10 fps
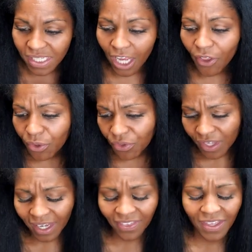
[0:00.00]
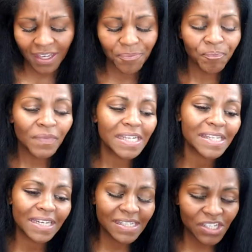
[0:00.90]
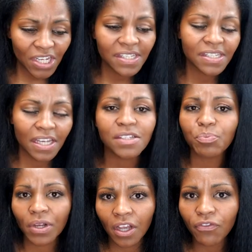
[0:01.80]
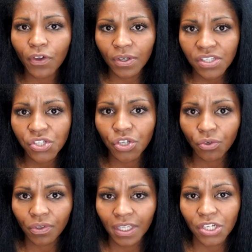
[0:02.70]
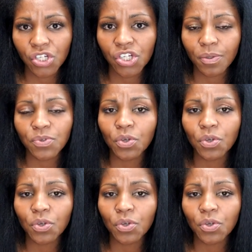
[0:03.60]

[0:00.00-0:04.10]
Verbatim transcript: The other thing, I think, is that it just does bring a focus to your relationships.